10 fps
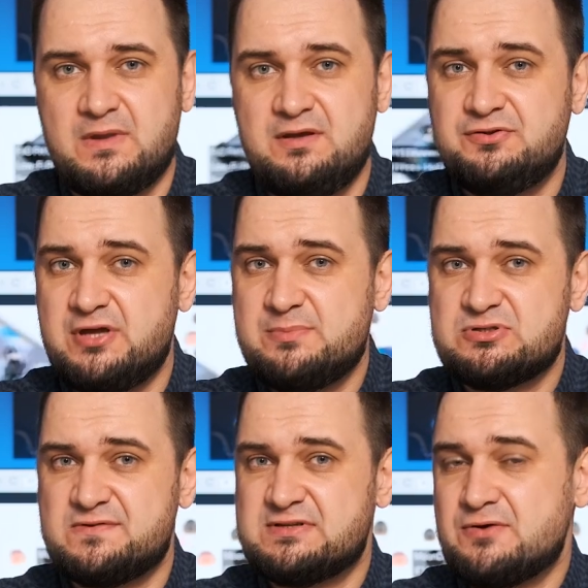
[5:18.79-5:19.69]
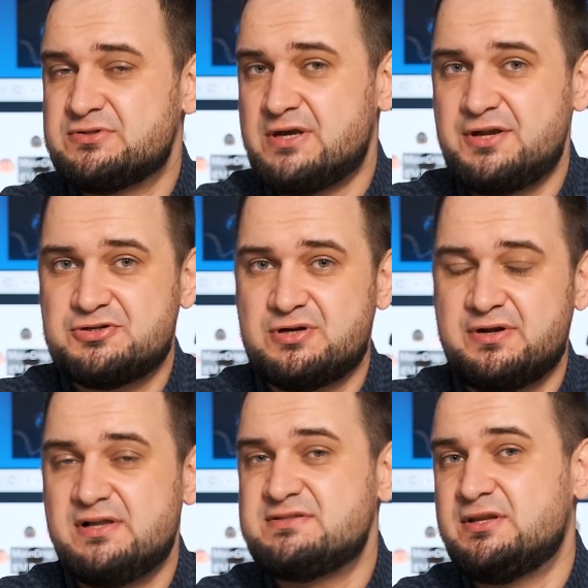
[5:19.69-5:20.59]
In terms of sound signature,
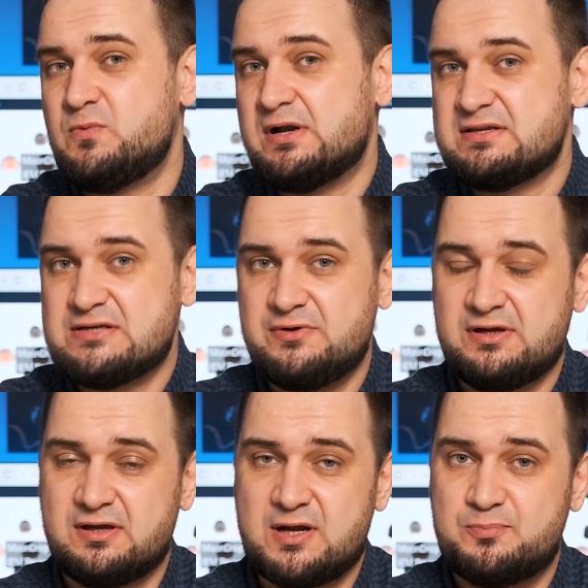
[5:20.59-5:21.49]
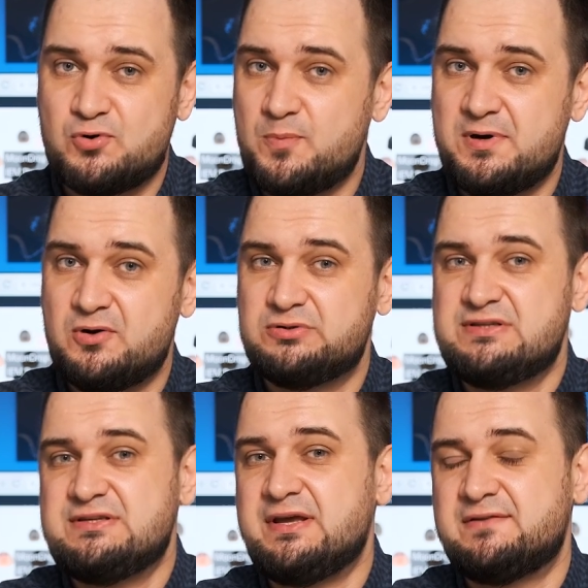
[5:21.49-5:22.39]
LCD-1 is sounding like a proper
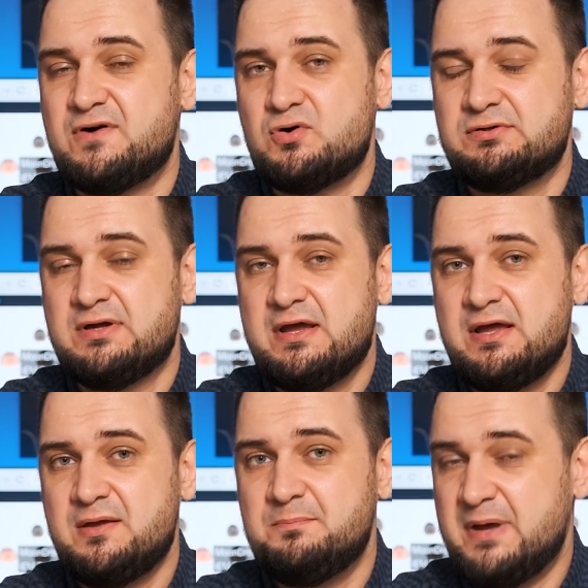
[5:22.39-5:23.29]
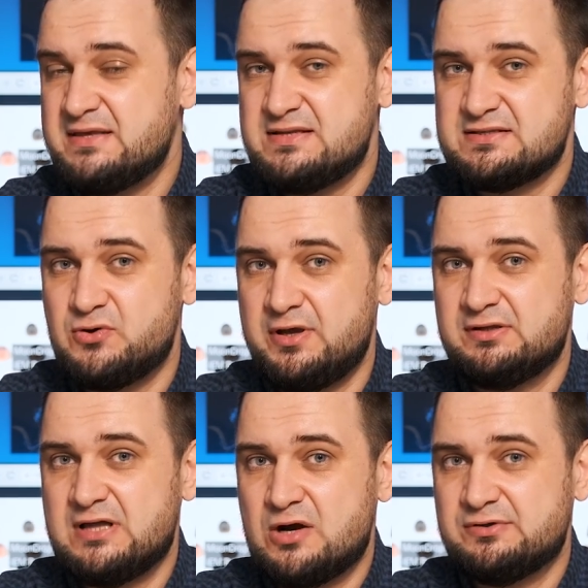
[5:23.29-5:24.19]
Audeze headphone. Bass is
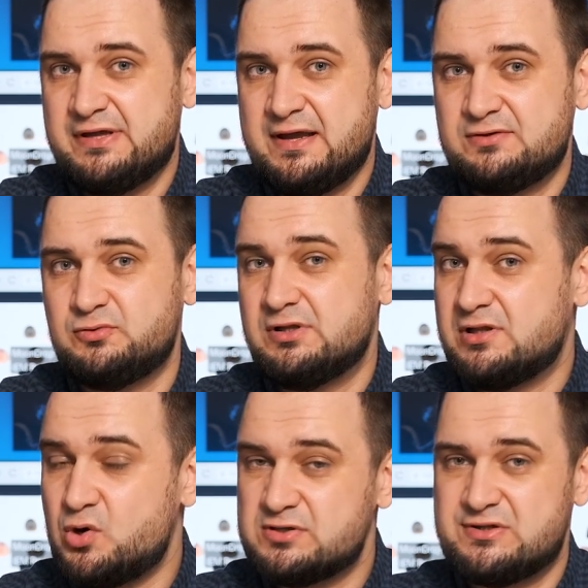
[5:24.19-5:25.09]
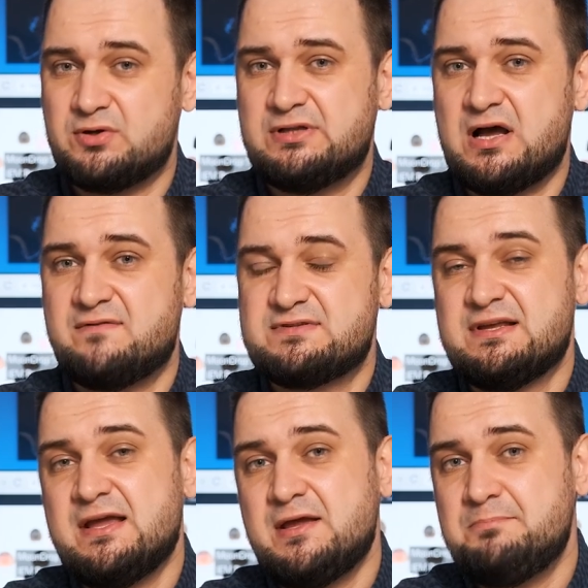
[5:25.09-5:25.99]
going down there to the lowest octaves,
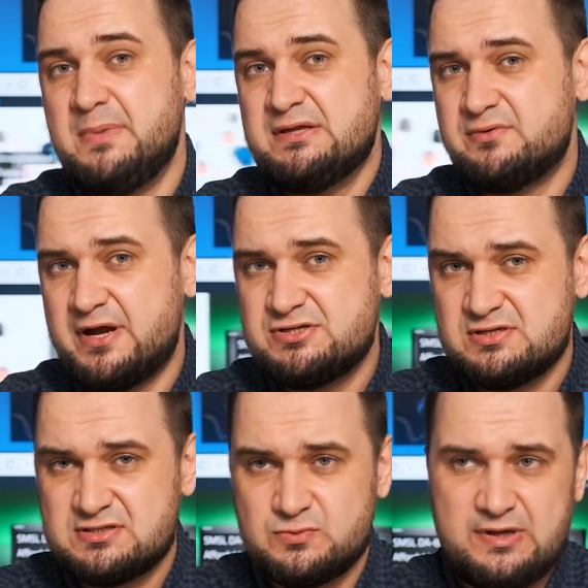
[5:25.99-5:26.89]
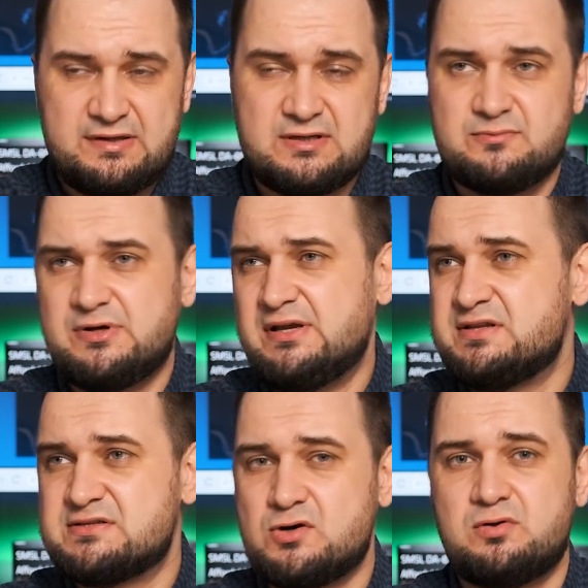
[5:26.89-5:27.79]
mid-range is sweet and really
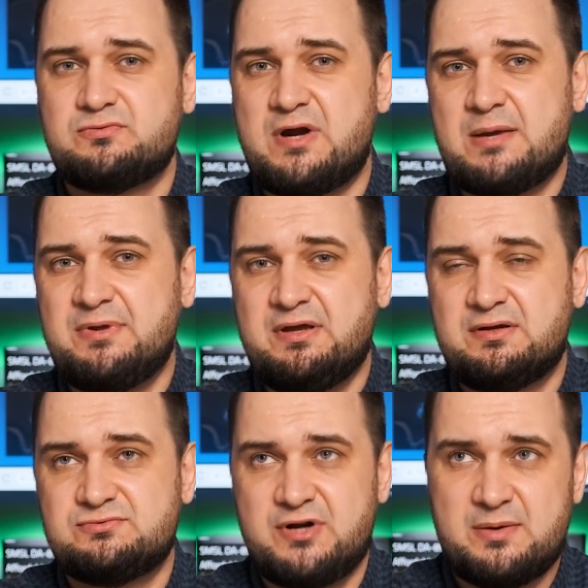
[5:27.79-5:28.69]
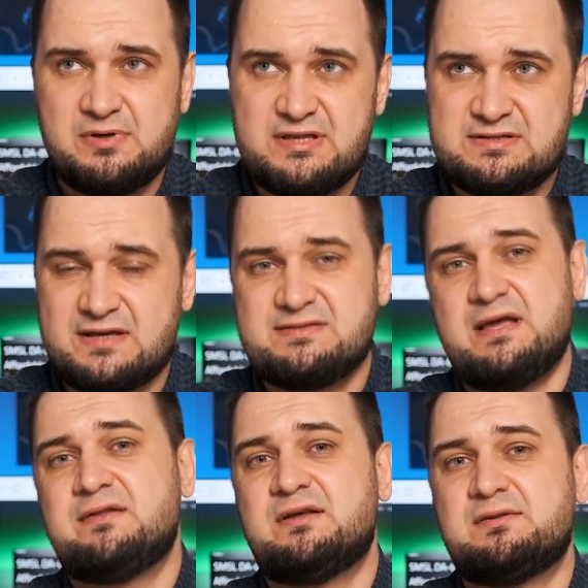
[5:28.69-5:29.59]
soul-grabbing, treble is
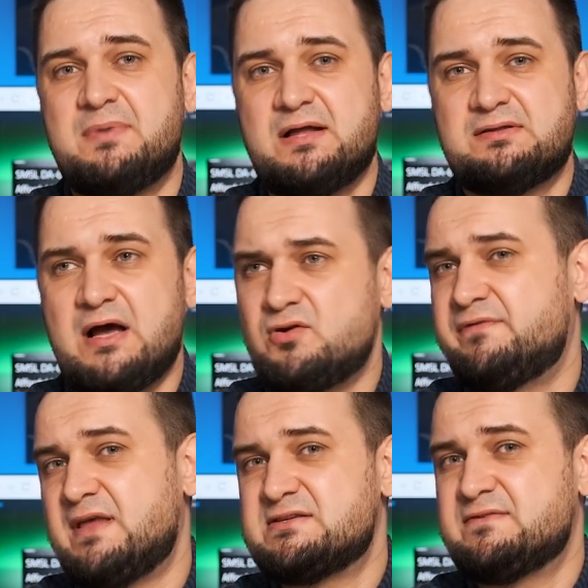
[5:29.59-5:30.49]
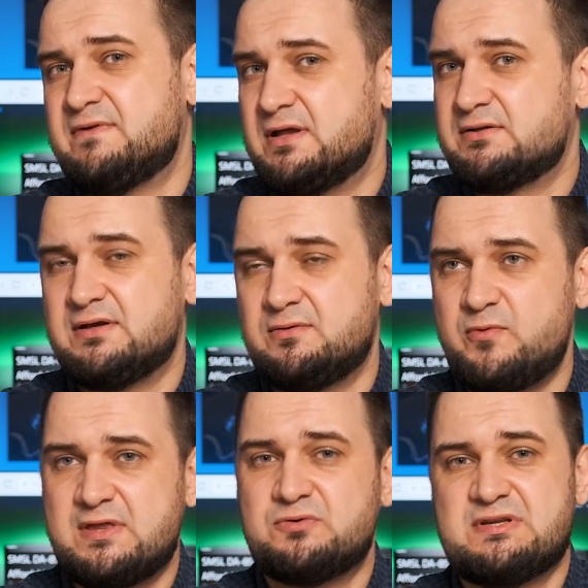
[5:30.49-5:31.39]
extended but unoffensive and
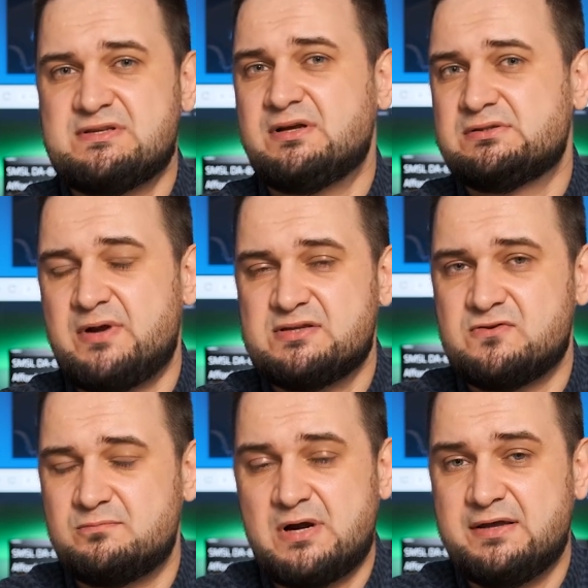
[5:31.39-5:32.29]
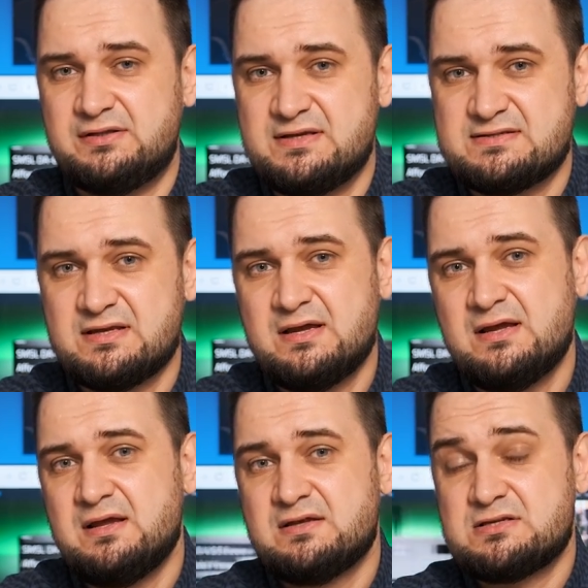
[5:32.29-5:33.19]
without a single trace of brightness.
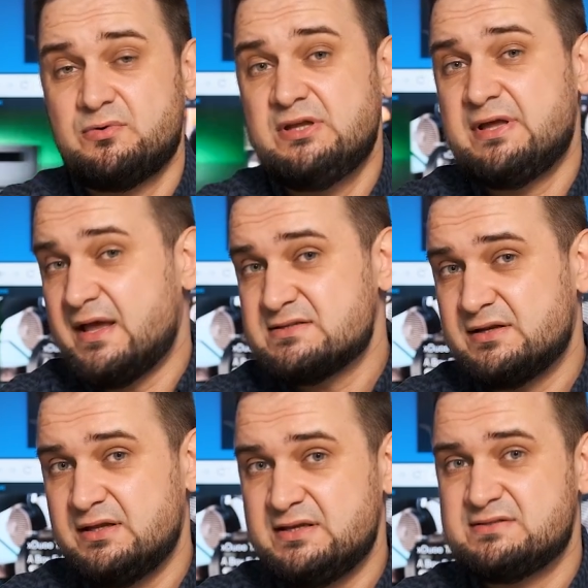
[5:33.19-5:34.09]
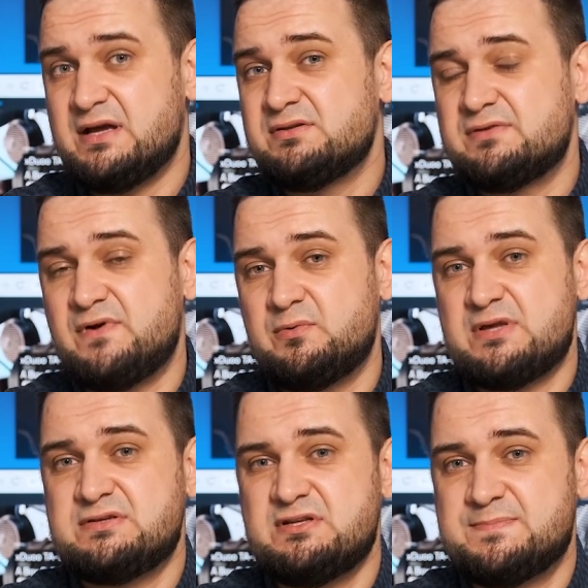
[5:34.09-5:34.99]
So it has an extended
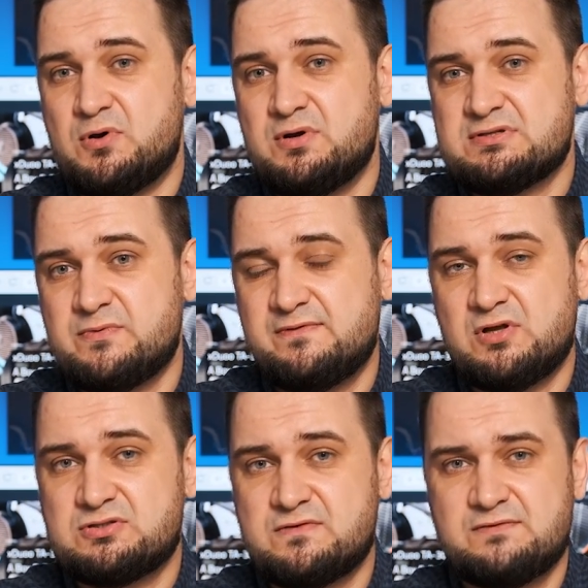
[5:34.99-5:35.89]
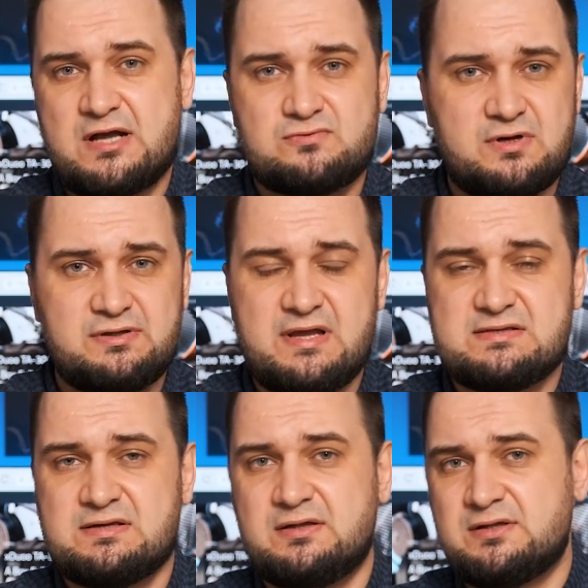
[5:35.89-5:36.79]
frequency response with lots of
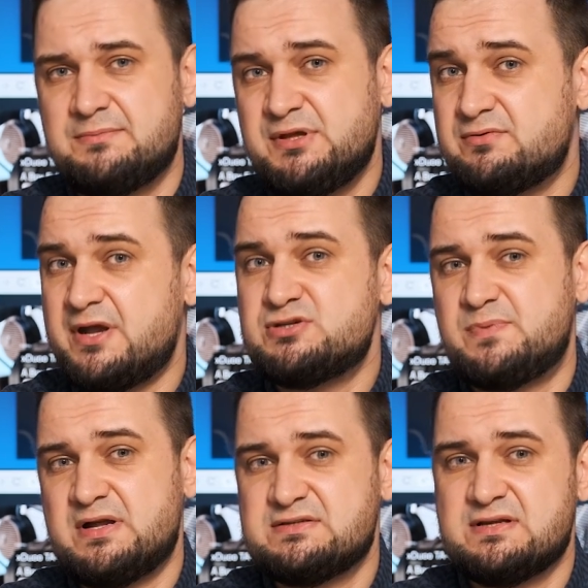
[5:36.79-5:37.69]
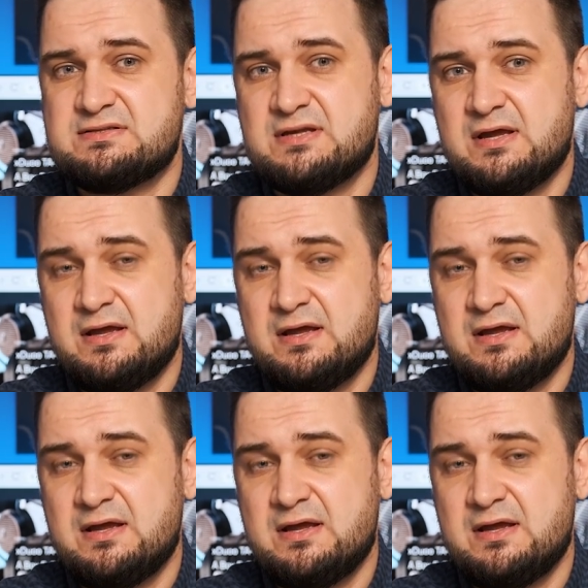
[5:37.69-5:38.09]
naturalness and mid-range presence.